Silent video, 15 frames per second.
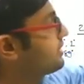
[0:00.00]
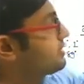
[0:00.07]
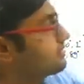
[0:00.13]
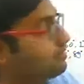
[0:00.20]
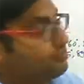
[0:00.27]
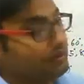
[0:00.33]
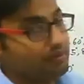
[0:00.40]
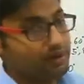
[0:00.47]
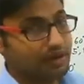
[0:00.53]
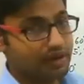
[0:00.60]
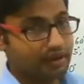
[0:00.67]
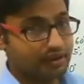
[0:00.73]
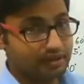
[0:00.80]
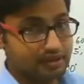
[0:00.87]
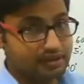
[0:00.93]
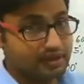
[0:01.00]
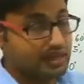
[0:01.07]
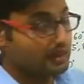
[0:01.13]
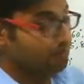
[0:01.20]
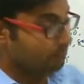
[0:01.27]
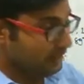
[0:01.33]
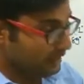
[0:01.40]
and supplementary angles.
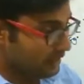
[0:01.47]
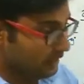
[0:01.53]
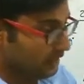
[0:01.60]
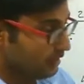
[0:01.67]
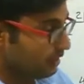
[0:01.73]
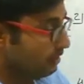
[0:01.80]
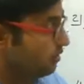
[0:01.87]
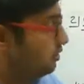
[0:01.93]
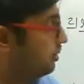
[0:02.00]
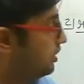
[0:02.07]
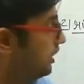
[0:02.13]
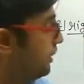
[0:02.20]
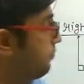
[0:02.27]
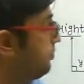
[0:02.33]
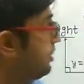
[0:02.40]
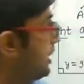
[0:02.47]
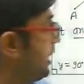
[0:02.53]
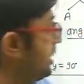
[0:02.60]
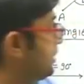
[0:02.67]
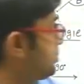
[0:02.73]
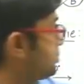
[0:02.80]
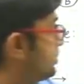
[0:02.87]
Be clear, if the
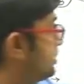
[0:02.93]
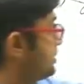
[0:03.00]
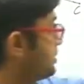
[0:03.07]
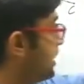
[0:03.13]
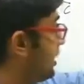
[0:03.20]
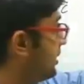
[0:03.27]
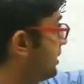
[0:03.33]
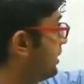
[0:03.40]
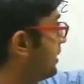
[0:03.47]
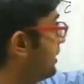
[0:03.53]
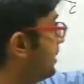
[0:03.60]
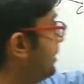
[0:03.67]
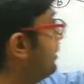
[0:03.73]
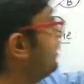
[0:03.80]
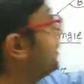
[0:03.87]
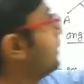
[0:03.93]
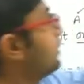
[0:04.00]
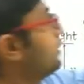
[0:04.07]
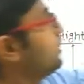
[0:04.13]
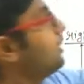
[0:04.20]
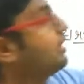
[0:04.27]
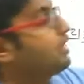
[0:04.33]
addition is 90 degree,
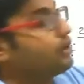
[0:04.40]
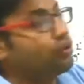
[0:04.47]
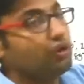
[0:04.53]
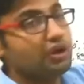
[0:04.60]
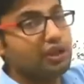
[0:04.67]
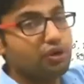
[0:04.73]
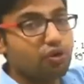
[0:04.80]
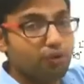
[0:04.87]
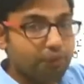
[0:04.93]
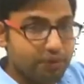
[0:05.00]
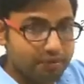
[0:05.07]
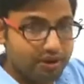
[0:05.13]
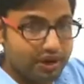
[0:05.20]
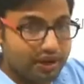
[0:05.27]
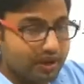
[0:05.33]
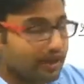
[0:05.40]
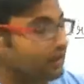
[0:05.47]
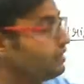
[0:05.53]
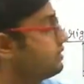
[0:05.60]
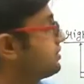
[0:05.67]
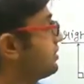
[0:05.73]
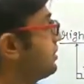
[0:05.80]
they are called the complementary
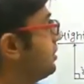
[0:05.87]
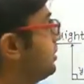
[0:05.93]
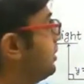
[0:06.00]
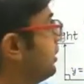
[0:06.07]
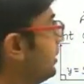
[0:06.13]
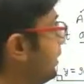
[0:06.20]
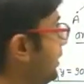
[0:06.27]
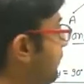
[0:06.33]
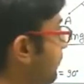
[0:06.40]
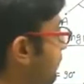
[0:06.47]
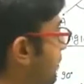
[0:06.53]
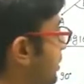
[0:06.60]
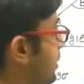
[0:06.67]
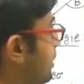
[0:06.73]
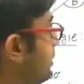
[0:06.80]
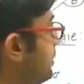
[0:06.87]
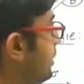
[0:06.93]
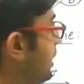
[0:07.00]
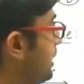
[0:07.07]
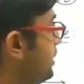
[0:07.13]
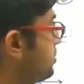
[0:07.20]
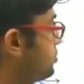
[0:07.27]
angles. If the
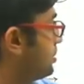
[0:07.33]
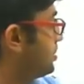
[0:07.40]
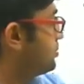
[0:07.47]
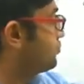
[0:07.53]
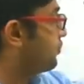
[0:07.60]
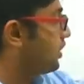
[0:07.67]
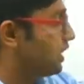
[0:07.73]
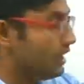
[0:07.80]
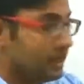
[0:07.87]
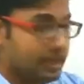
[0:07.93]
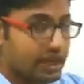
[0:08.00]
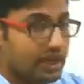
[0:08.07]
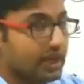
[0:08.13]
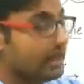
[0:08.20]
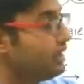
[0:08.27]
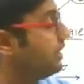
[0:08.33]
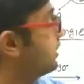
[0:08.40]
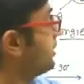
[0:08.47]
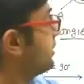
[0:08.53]
addition is 180 degree,